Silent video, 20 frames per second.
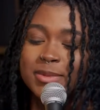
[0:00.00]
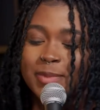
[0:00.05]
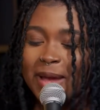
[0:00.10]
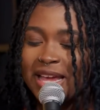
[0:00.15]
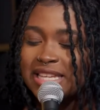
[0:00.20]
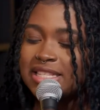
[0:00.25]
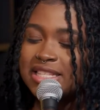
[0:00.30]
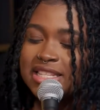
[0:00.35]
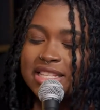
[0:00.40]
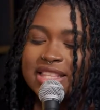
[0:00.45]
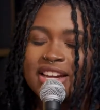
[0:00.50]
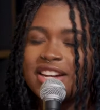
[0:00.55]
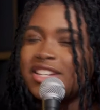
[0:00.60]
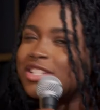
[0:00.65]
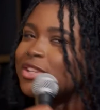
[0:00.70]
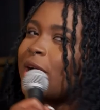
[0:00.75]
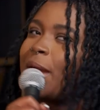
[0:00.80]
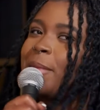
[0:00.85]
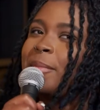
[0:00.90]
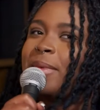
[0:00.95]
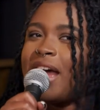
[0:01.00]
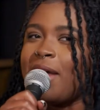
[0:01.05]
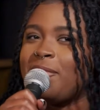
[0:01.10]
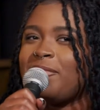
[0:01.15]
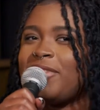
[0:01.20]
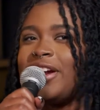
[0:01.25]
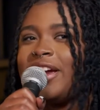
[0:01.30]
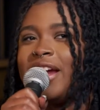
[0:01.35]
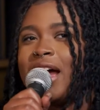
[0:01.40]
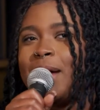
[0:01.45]
spices in there, so I'm I'm
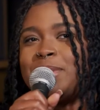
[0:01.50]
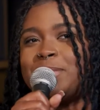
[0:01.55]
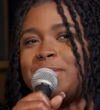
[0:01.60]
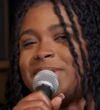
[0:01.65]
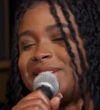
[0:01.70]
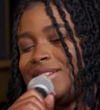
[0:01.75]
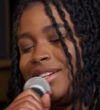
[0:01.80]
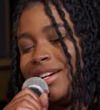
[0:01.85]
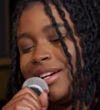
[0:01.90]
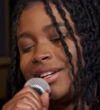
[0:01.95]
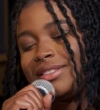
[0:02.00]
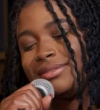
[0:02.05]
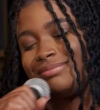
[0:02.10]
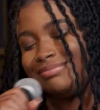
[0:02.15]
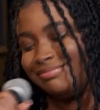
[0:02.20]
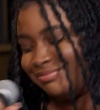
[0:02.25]
very optimistic.